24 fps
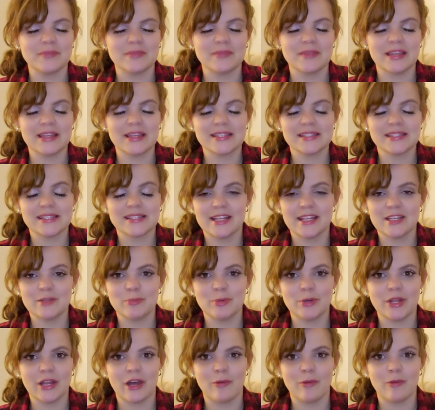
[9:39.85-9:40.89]
excited to
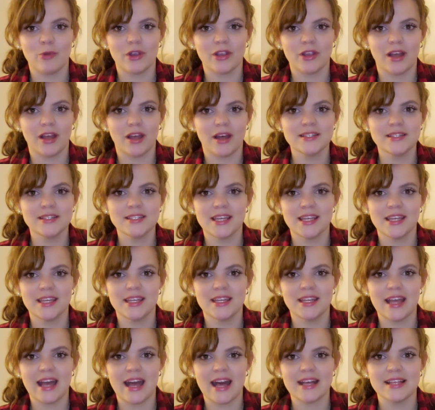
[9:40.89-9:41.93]
put out more
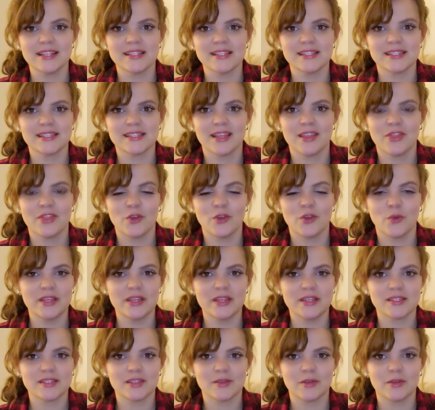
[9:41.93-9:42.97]
content as the
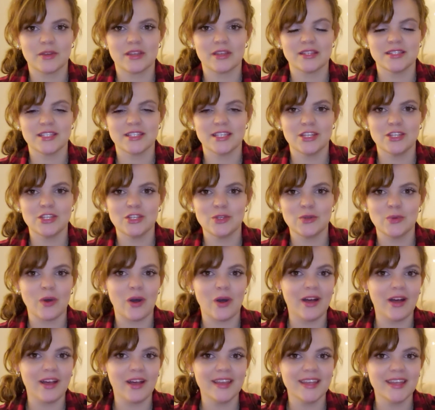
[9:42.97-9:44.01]
weeks continue
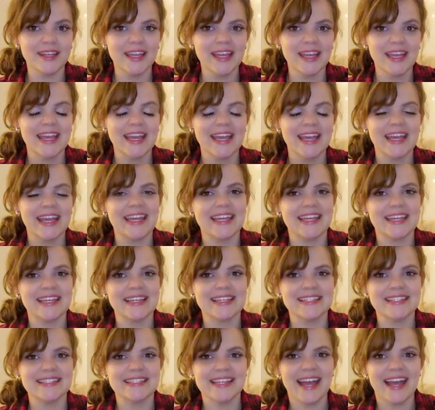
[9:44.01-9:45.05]
on.
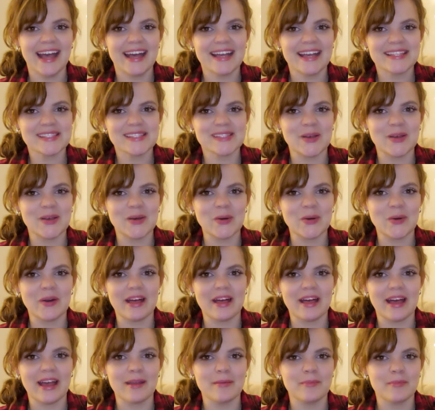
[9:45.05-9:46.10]
And yeah, so
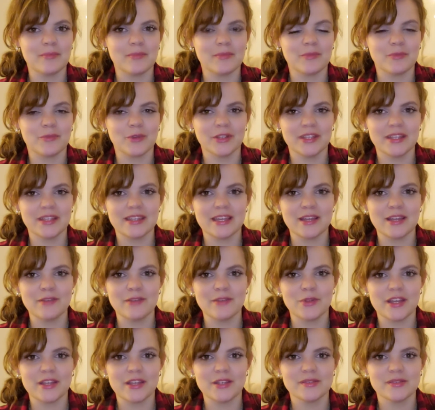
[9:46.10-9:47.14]
I'm really thankful
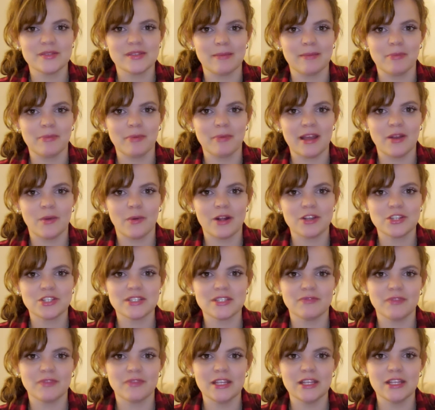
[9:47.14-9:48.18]
that you stopped by to watch
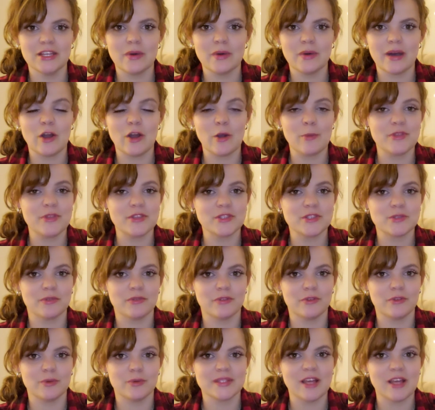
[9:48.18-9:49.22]
this video. I hope this
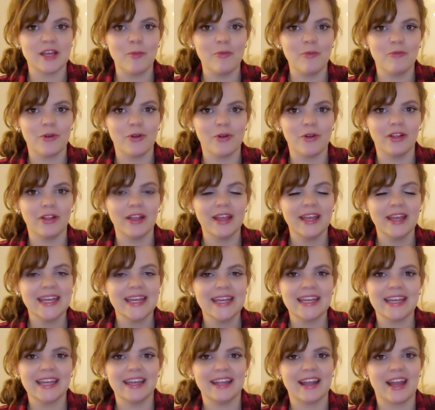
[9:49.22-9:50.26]
review was helpful,
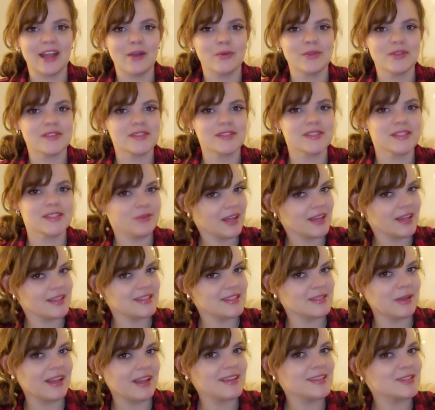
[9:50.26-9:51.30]
and I will see you guys in
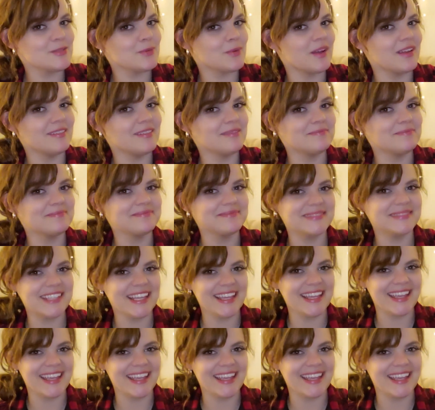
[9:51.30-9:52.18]
my next one. Take